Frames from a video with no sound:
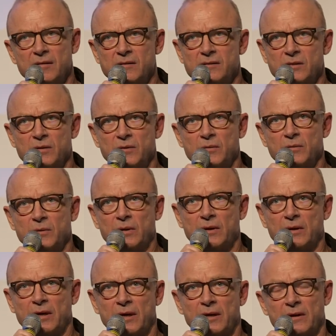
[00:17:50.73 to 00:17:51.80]
So,
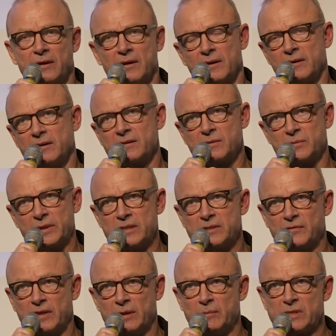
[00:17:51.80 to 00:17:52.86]
and the Swedish
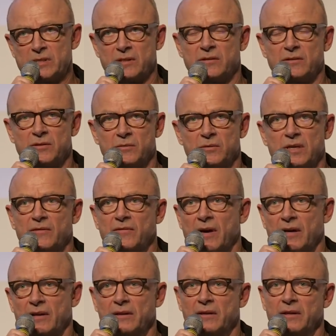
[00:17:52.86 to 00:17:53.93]
Film Institute have
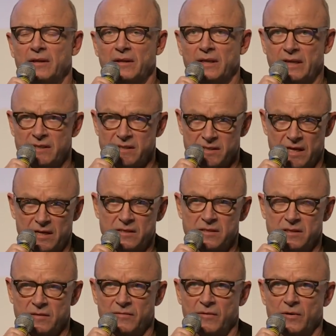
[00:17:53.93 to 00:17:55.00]
had an
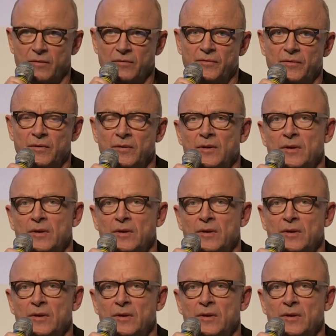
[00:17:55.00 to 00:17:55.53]
incentive of